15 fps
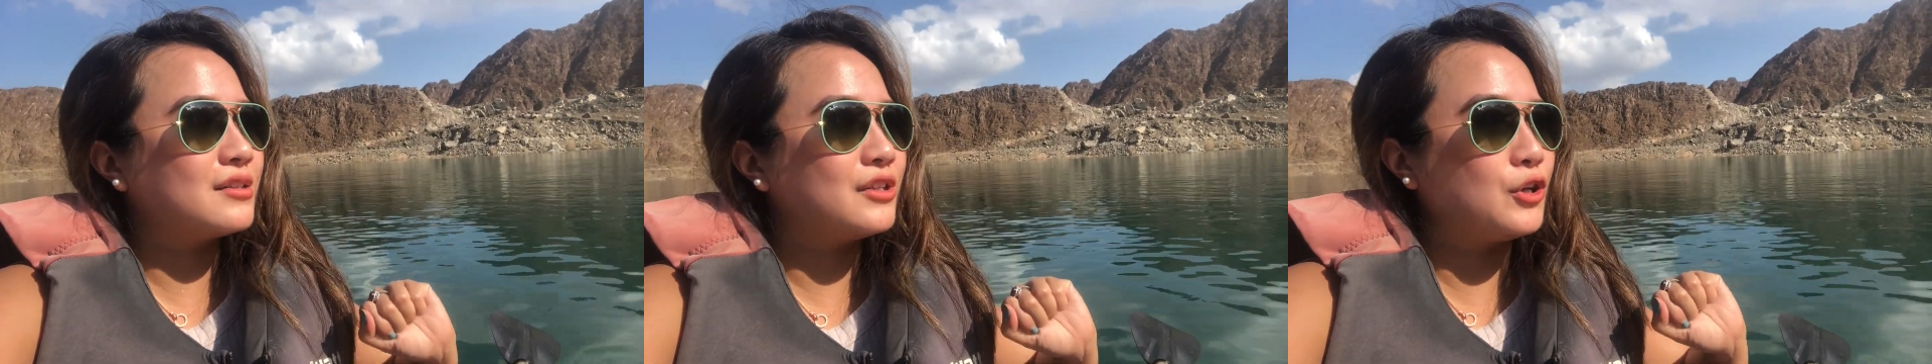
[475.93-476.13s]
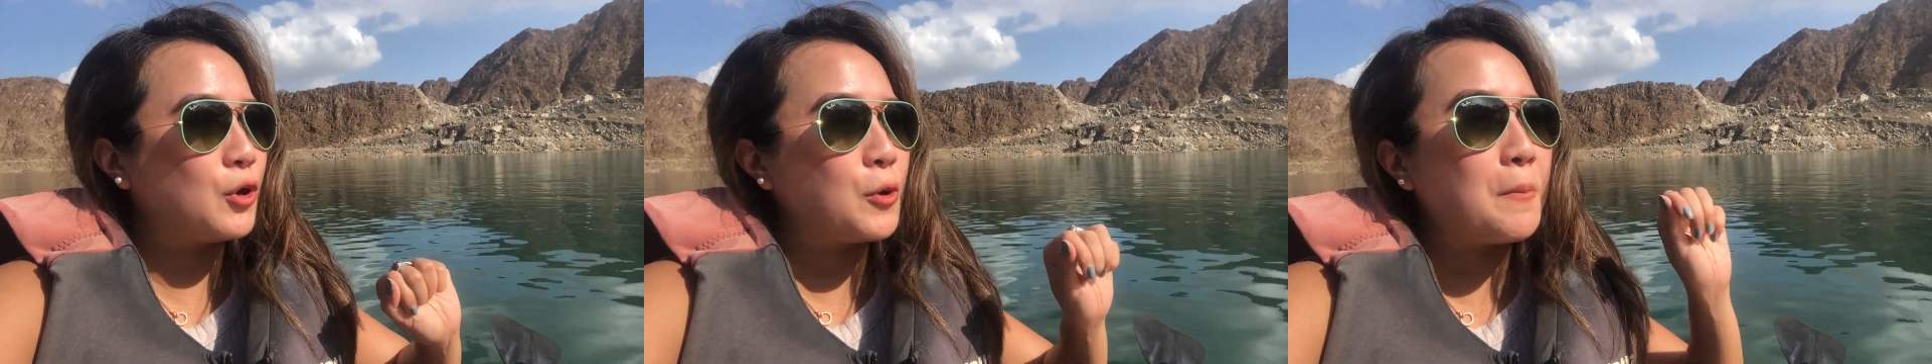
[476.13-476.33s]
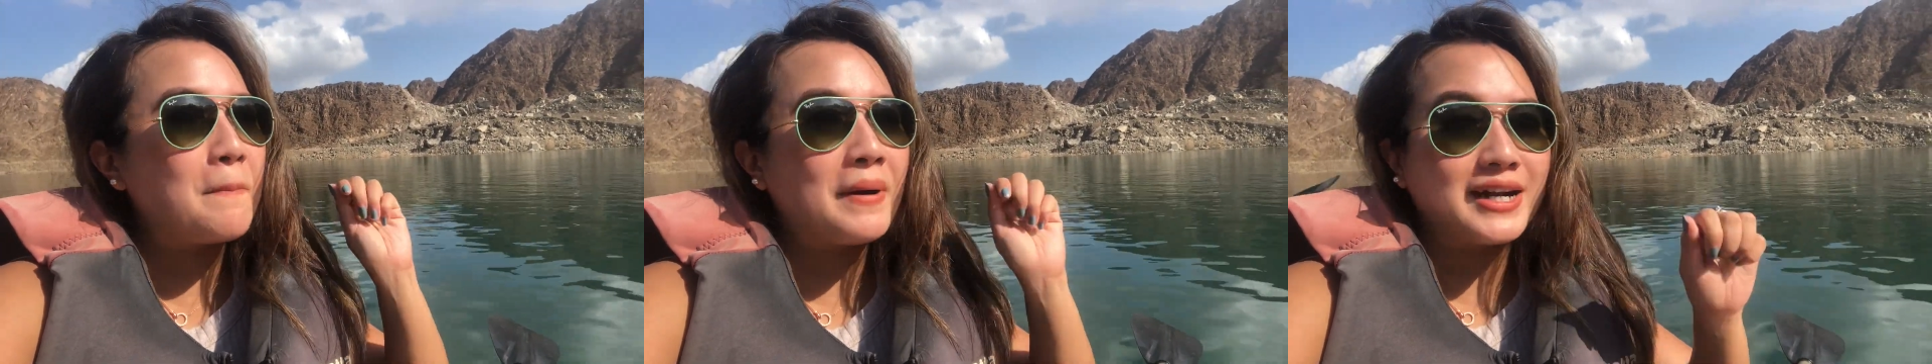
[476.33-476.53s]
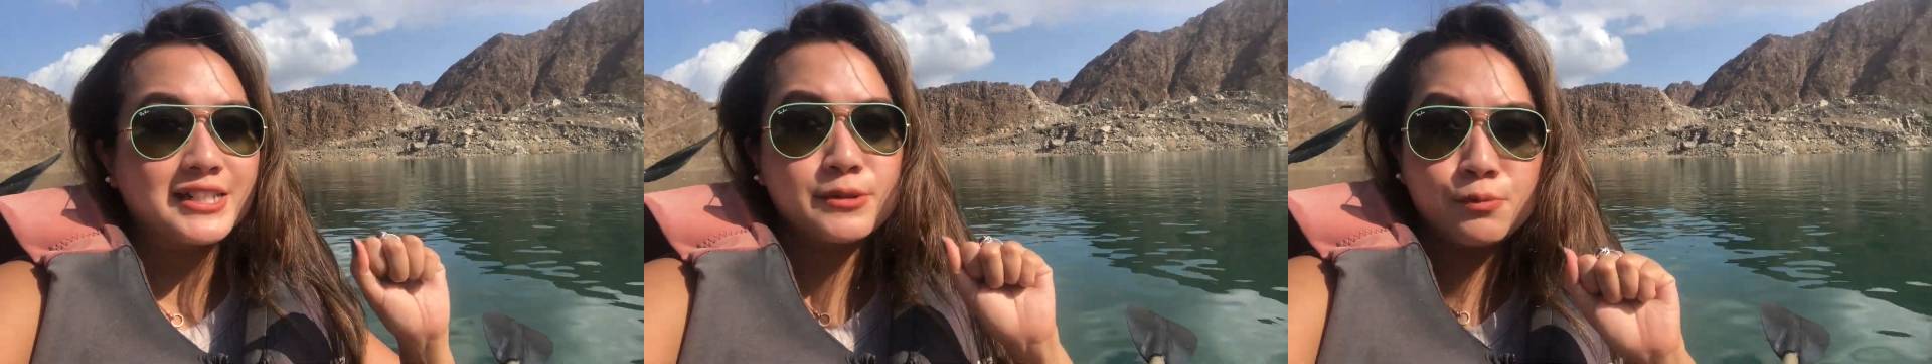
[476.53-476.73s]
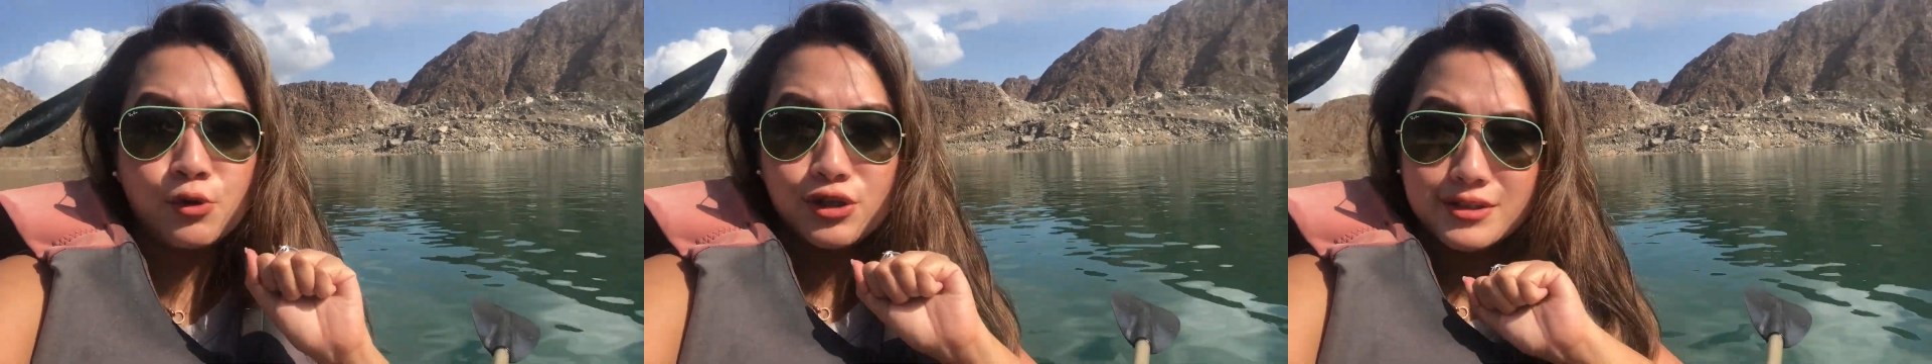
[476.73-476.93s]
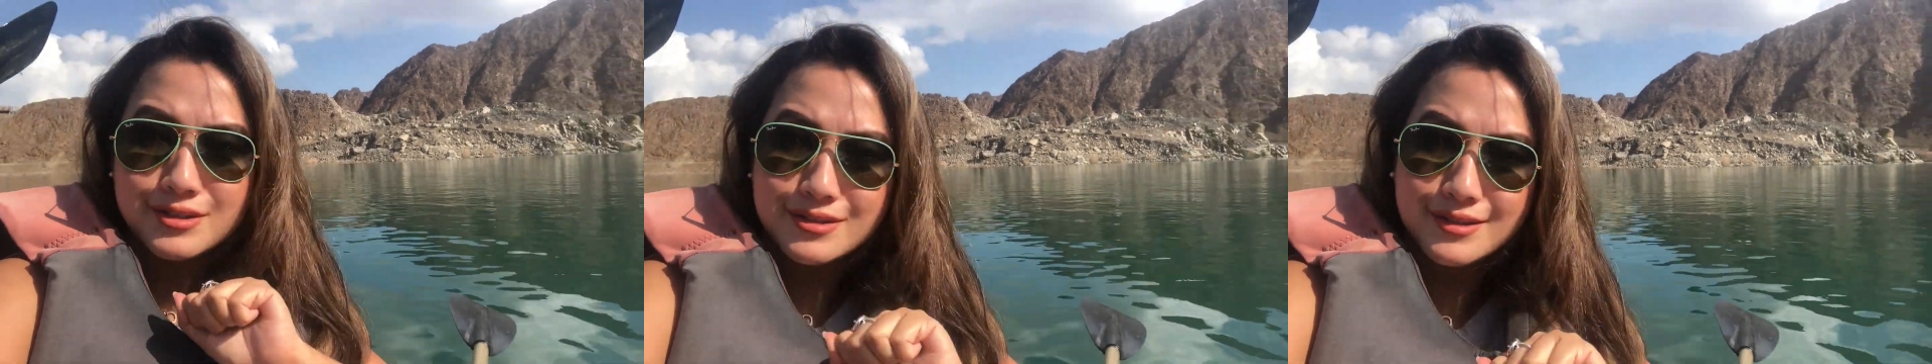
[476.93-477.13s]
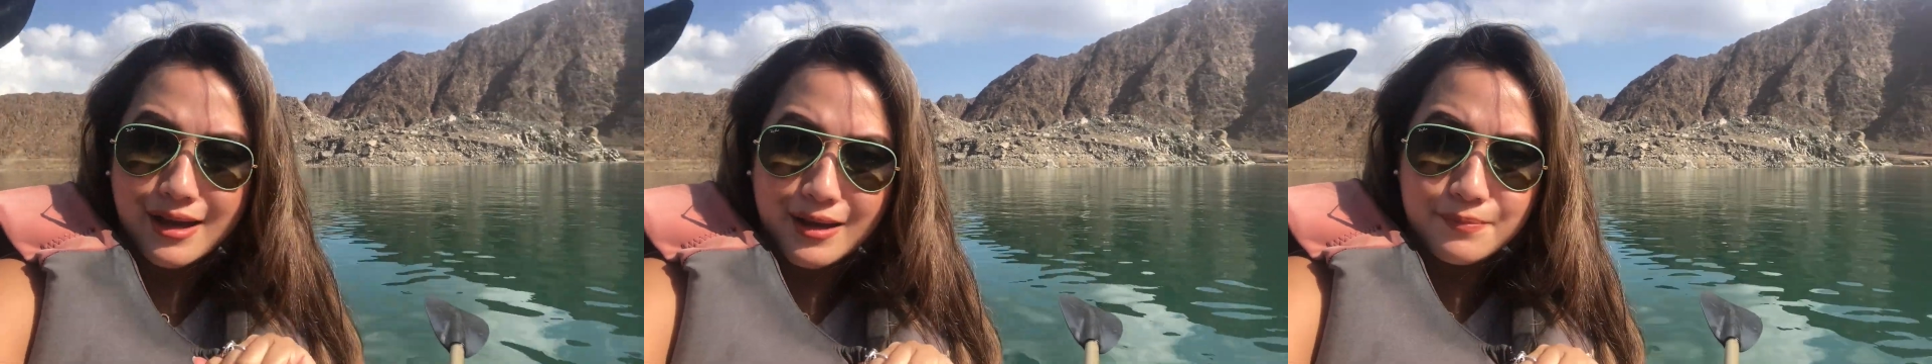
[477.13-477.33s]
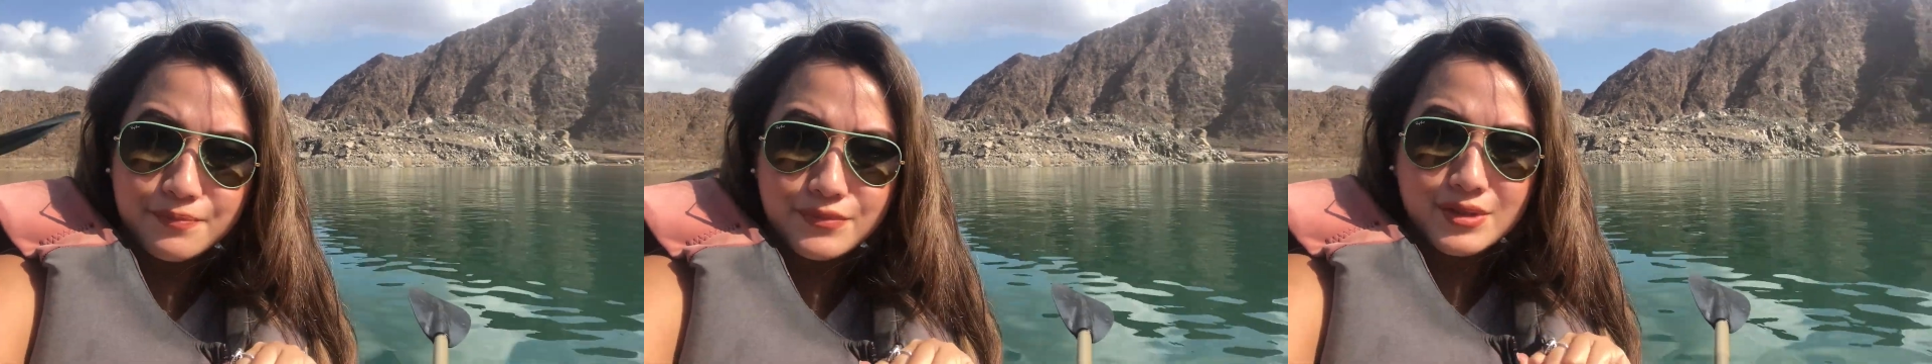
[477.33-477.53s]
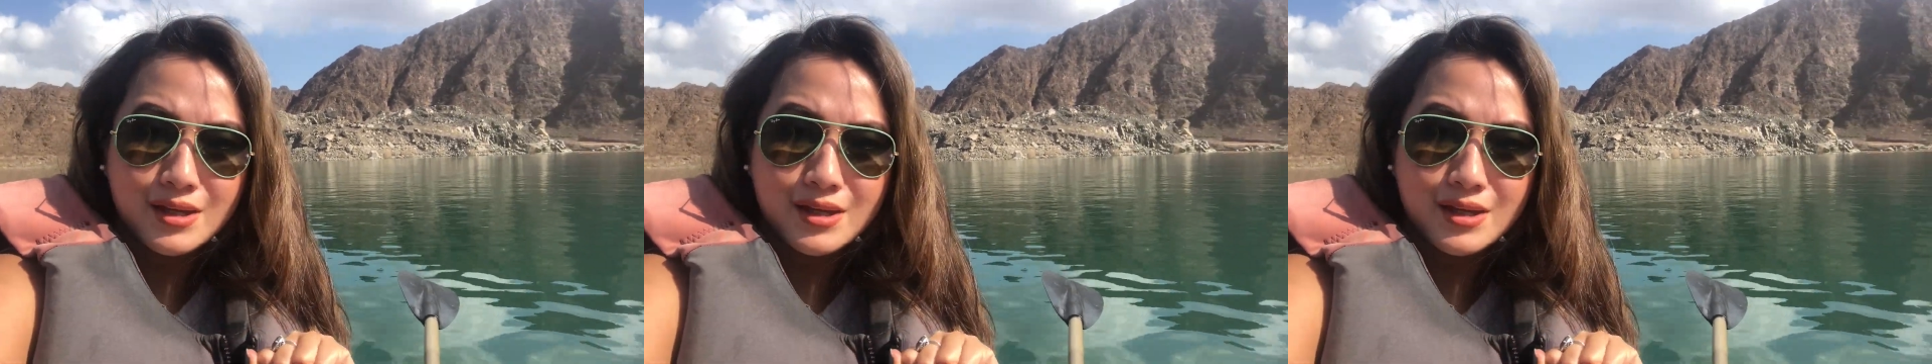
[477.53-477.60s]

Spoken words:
your passport stamped,